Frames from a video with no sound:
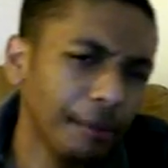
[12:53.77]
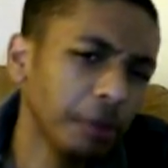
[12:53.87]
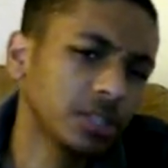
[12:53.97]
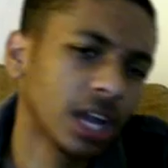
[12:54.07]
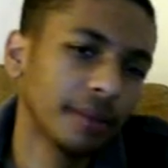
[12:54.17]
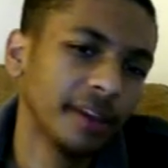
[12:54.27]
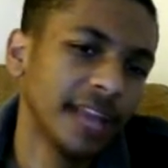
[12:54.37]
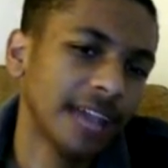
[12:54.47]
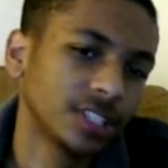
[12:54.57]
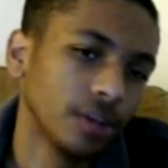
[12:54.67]
won't talk about
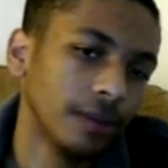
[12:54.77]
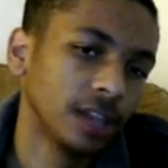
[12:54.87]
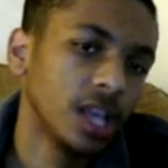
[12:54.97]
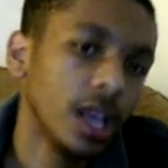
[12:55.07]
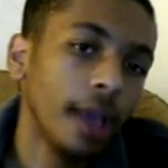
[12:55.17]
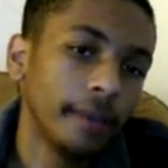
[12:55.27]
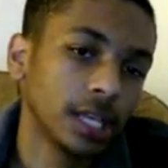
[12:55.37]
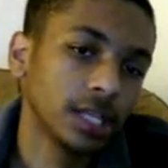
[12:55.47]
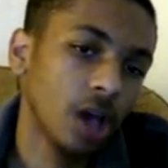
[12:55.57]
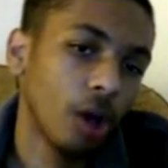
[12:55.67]
that so much,
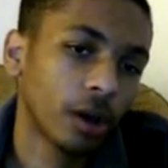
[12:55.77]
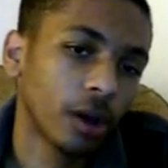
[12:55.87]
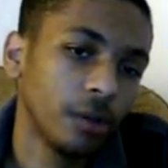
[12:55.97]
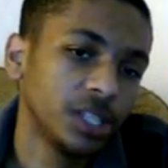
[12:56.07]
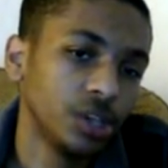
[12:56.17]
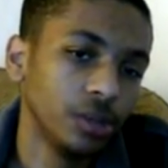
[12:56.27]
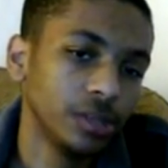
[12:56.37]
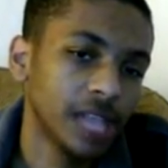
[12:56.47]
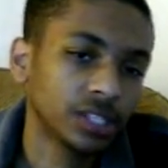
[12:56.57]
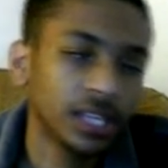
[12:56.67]
because all we're going to do
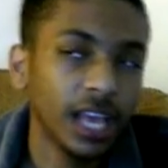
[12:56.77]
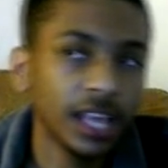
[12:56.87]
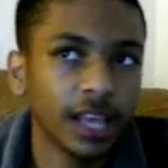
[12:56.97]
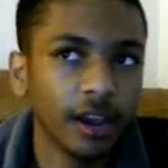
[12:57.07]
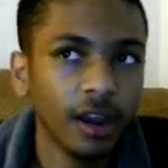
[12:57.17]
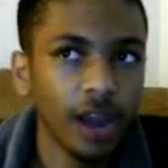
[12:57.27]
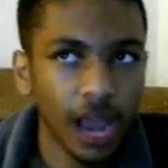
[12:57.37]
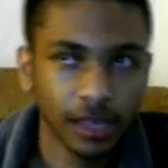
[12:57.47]
is actually get there,